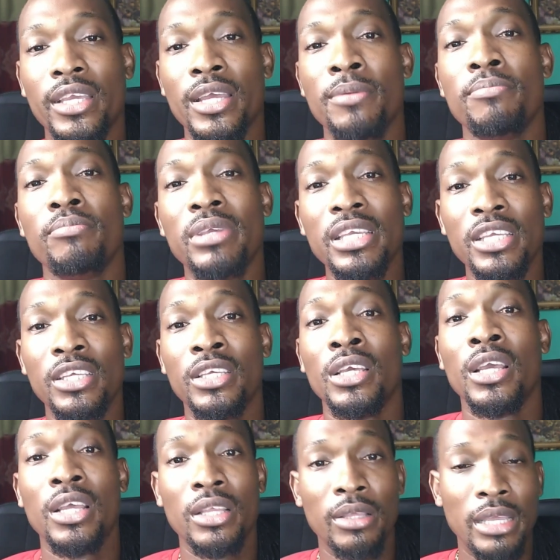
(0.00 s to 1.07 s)
can be
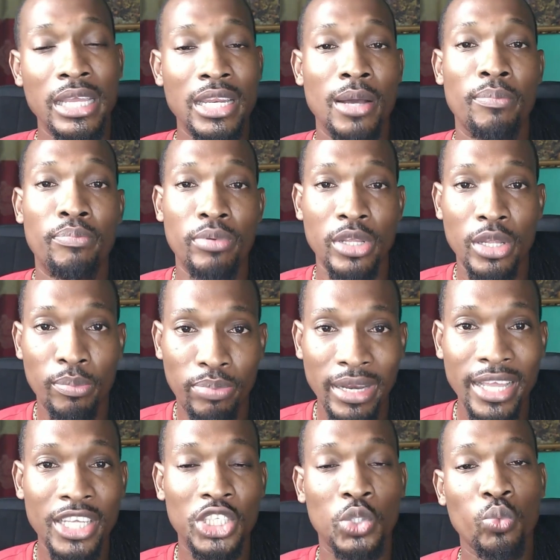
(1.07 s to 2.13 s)
in a
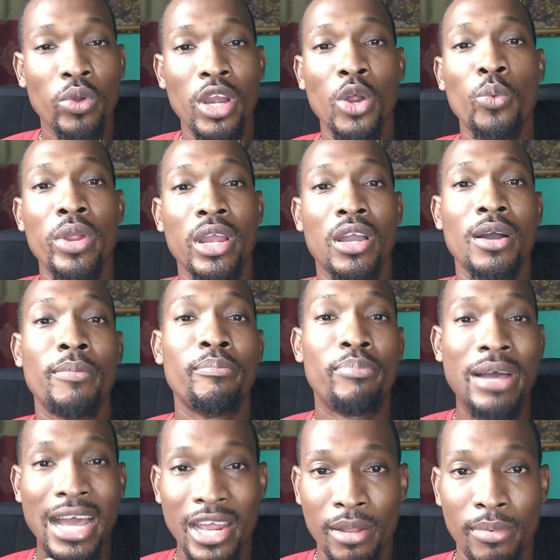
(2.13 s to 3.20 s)
place where we're
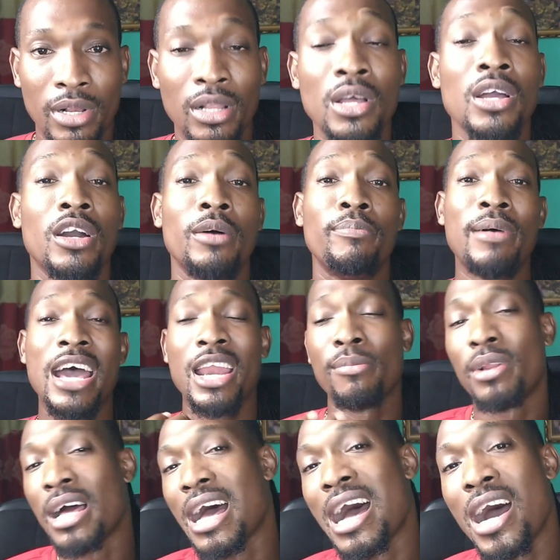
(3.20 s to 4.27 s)
compatible.
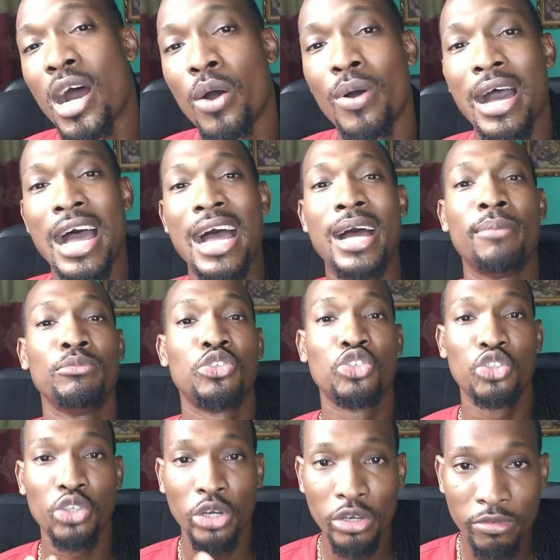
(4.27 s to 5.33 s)
Compatible how? I am
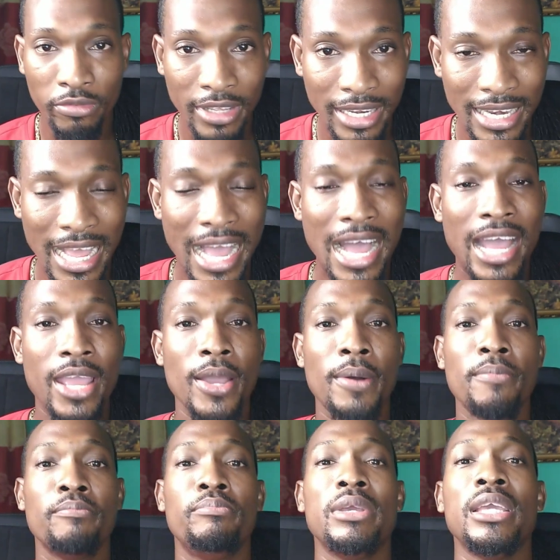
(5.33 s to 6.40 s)
serving, I
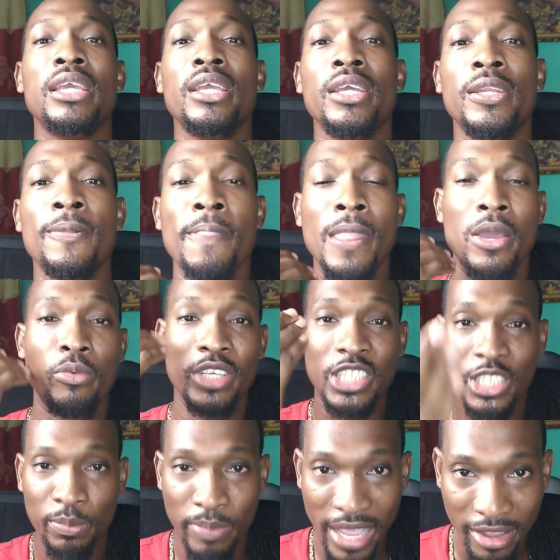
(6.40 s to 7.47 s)
am being
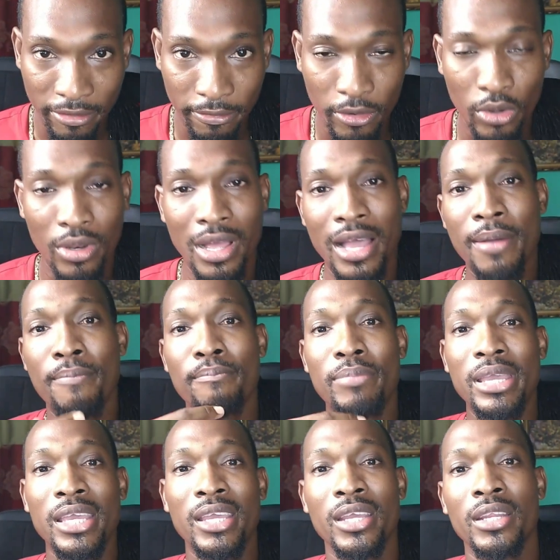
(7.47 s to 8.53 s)
respectful, I'm
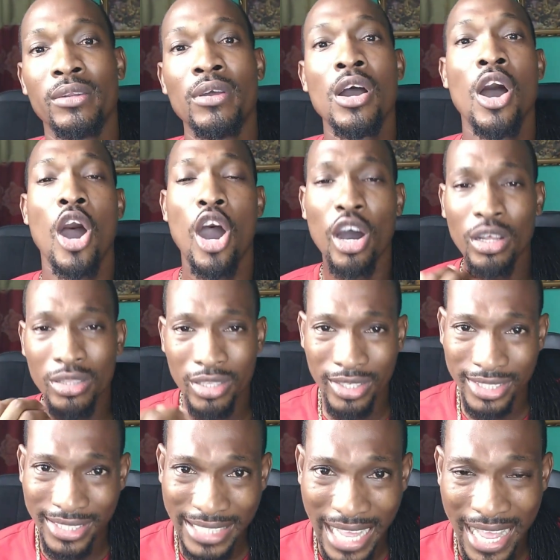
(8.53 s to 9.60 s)
being
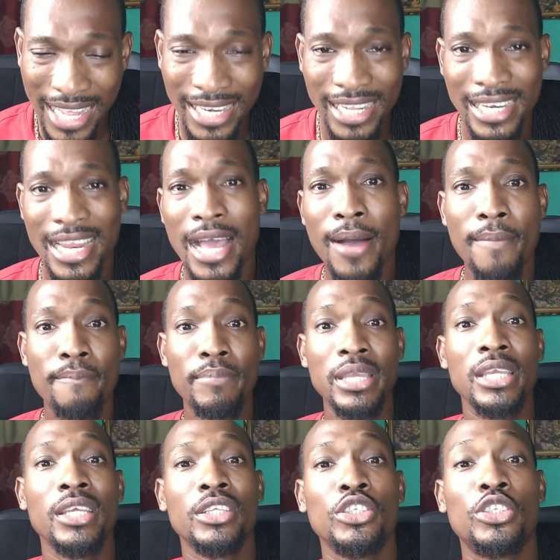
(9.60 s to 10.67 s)
understanding, I'm
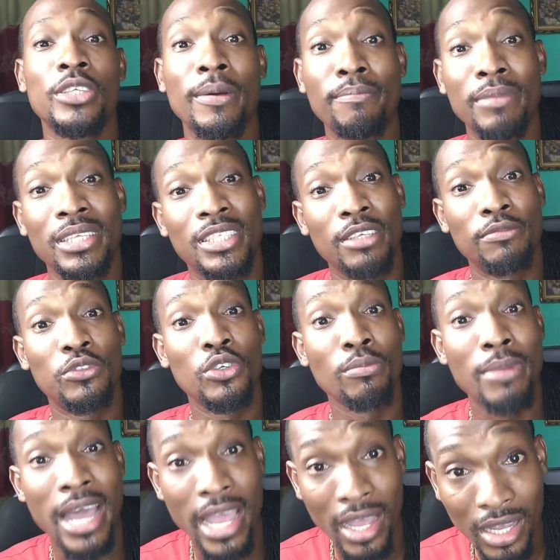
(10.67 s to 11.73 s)
being submissive to
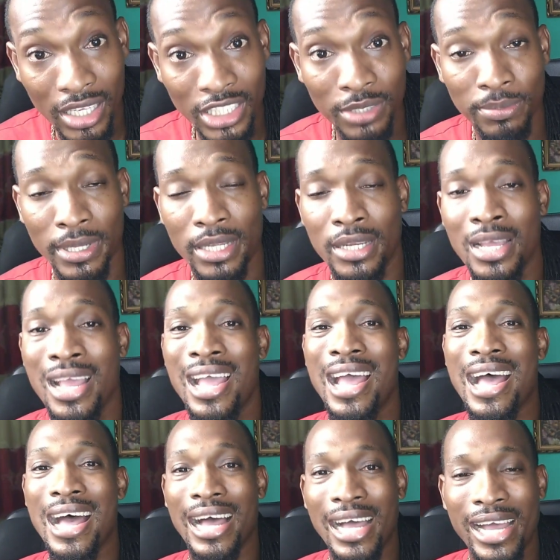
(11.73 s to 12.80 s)
my husband.
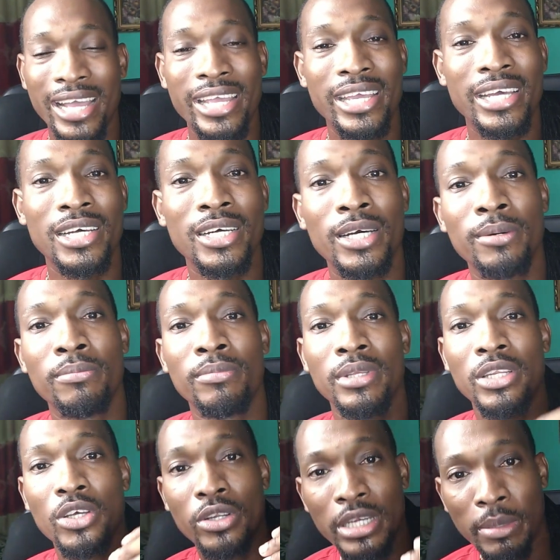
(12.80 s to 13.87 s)
I am,
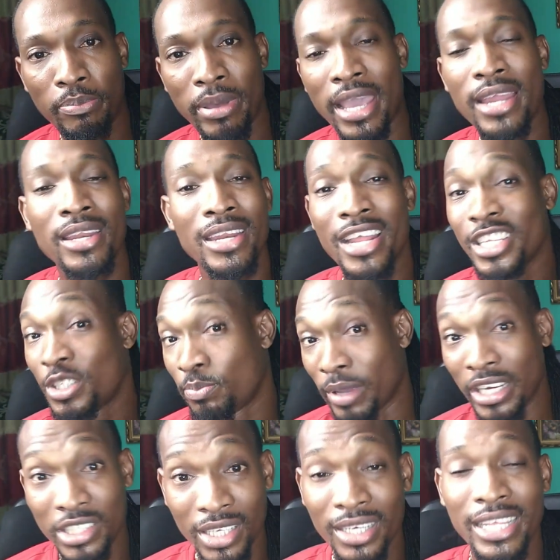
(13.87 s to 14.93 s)
depending,
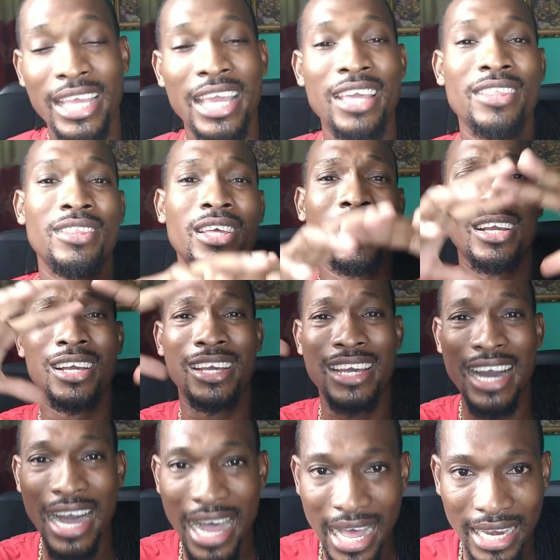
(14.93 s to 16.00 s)
especially in the
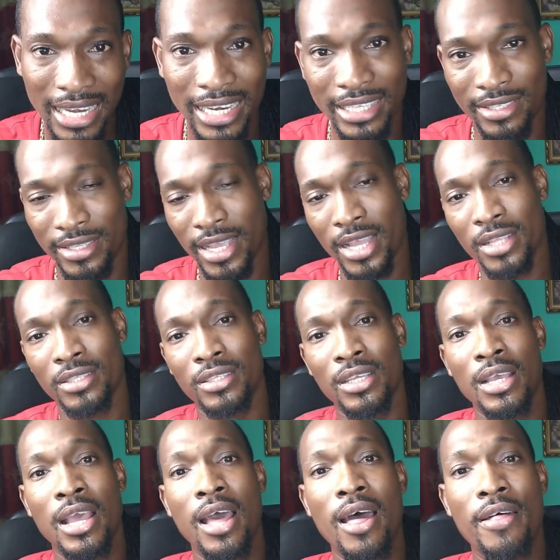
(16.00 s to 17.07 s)
godly
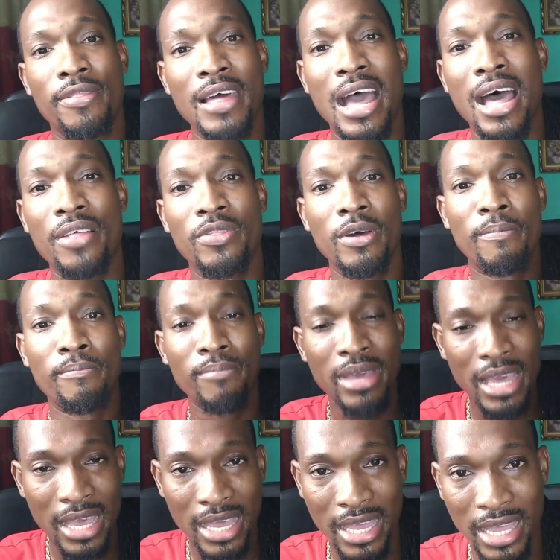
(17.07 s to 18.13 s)
sense, that the
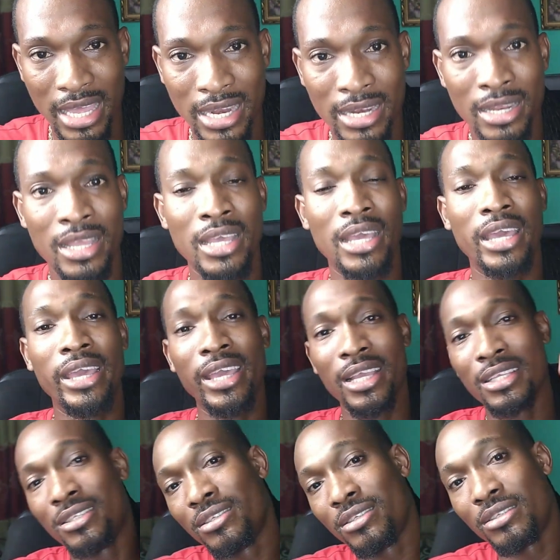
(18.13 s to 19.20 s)
man
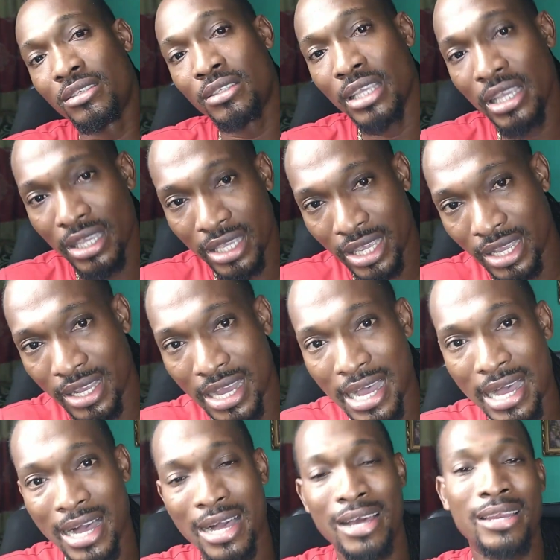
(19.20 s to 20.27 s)
is seeking
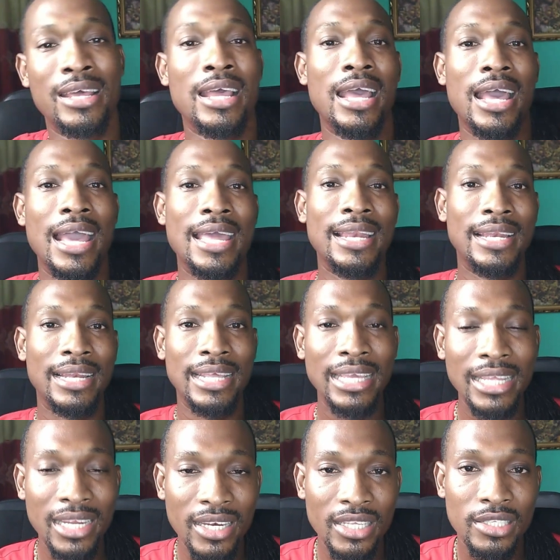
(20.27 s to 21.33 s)
God and
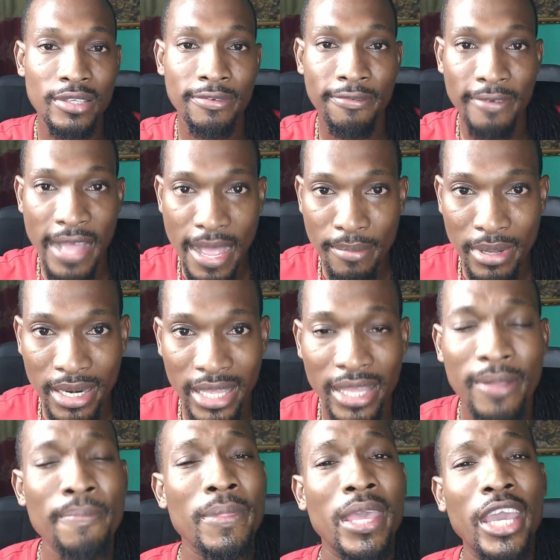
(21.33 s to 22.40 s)
leading his
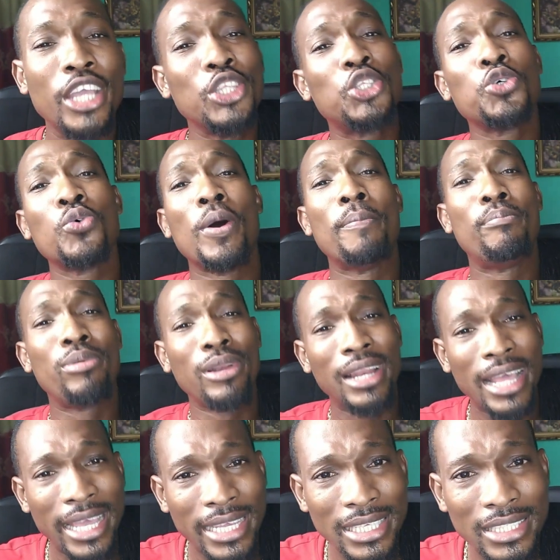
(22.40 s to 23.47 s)
family into a
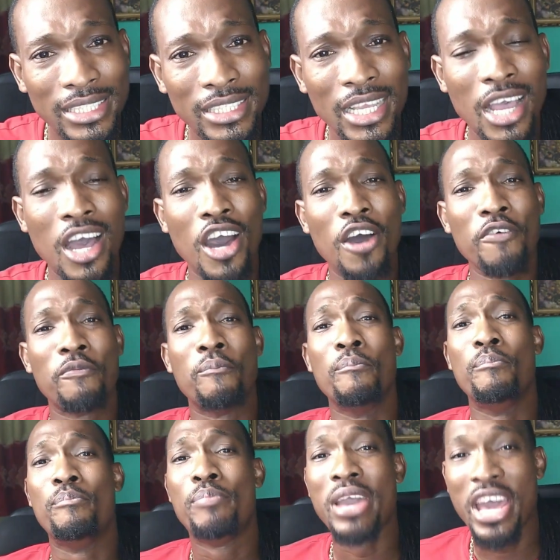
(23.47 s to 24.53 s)
place of
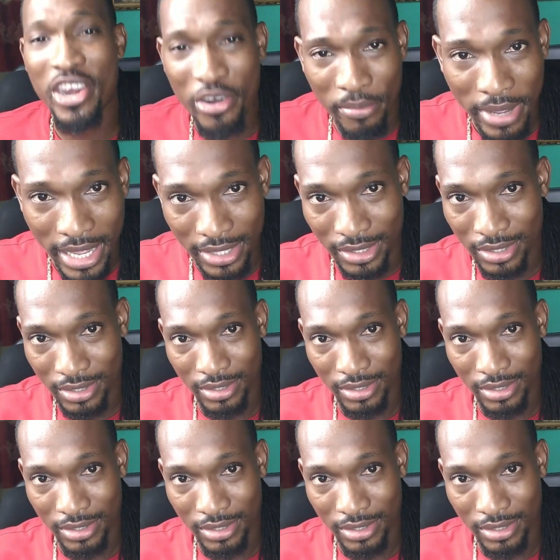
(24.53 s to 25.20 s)
betterment.